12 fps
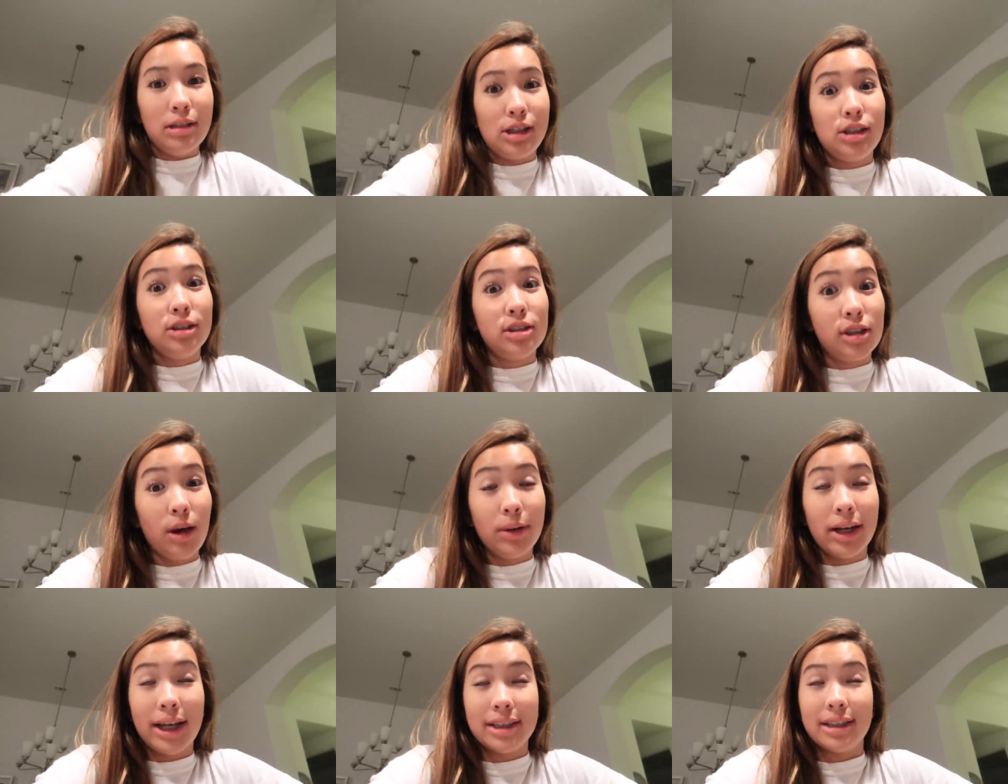She's so
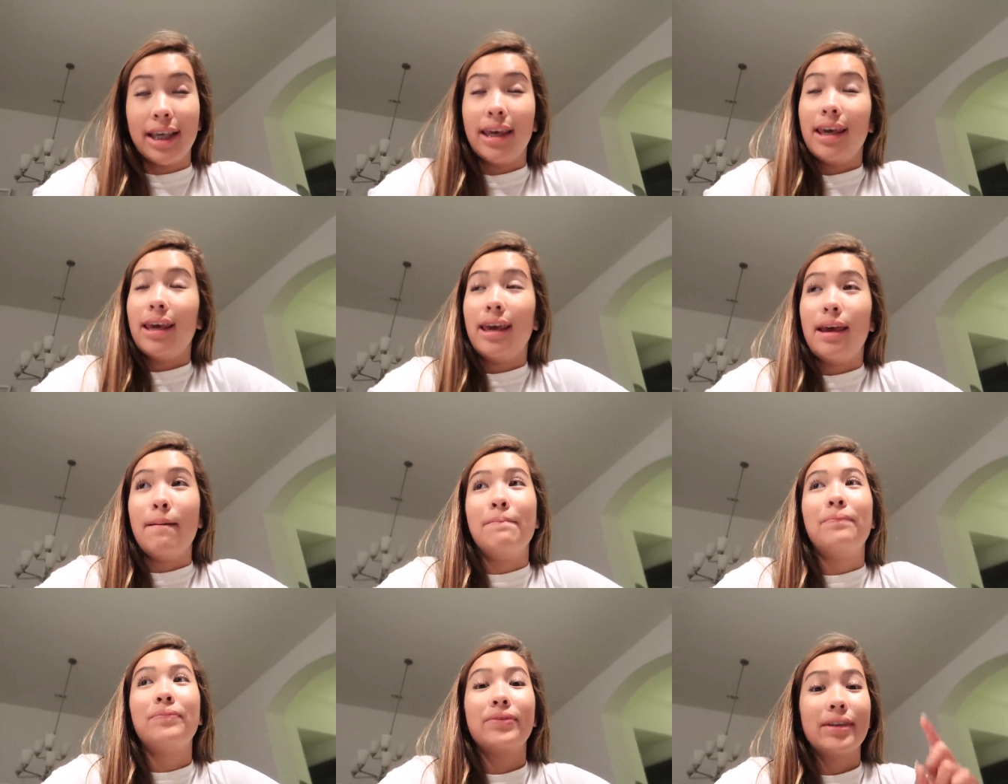good at singing.
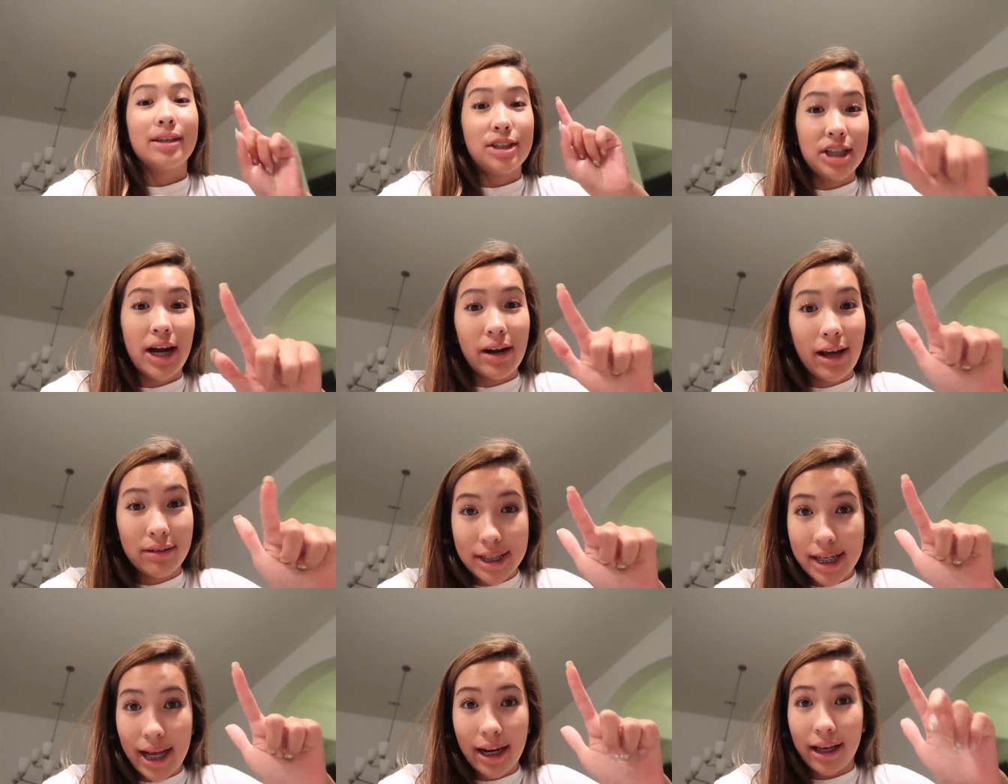Shout out to
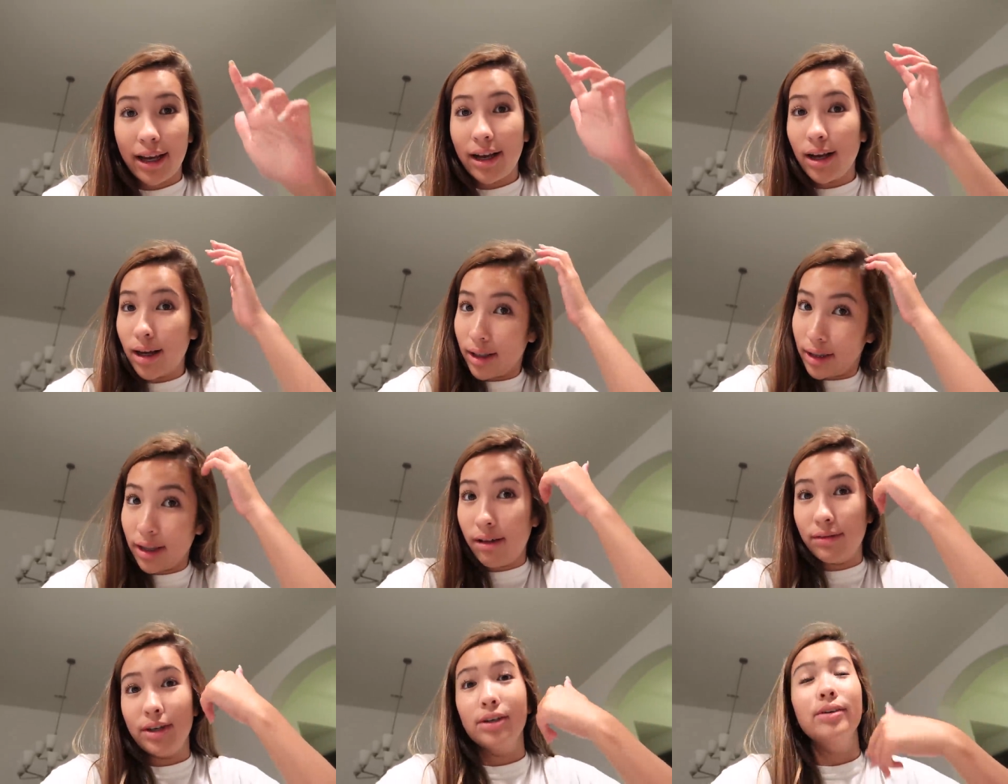Danica,
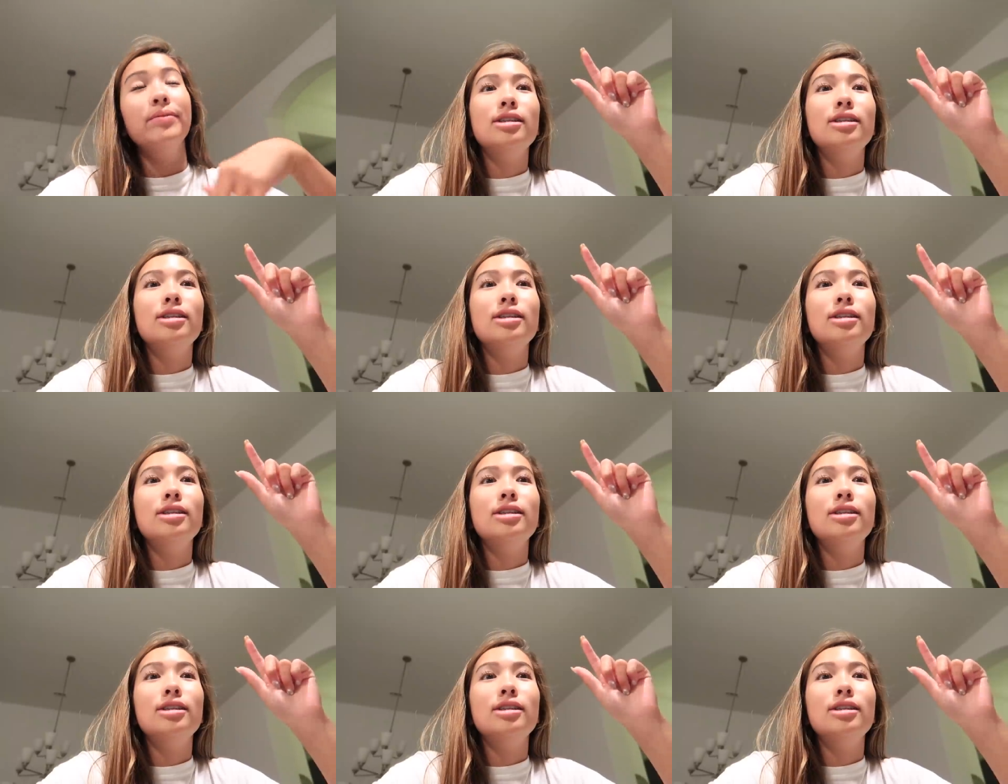love you.